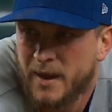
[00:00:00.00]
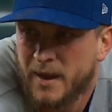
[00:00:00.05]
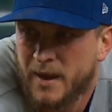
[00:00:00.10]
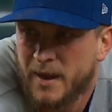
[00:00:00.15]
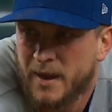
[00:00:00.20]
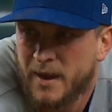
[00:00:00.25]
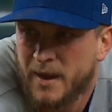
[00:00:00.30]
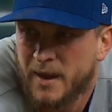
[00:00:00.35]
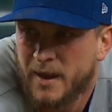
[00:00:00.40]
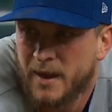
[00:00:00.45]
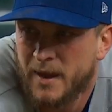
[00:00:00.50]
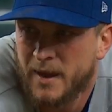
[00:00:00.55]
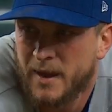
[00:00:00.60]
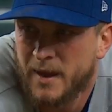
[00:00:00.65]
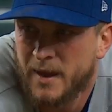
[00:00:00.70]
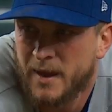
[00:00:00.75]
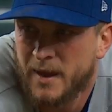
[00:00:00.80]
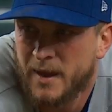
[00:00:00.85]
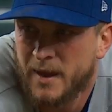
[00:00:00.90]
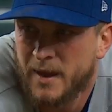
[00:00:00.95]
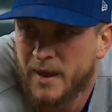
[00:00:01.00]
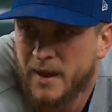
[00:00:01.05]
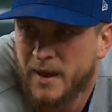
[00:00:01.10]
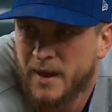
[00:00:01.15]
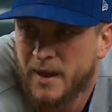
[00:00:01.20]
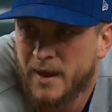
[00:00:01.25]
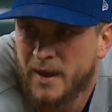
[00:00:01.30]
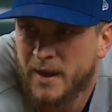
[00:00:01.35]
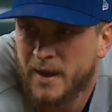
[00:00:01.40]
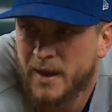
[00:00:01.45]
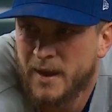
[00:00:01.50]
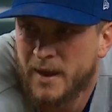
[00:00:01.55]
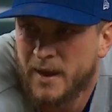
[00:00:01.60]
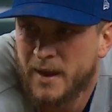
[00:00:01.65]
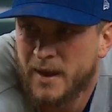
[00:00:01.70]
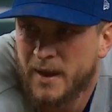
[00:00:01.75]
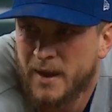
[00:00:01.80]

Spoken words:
[no speech]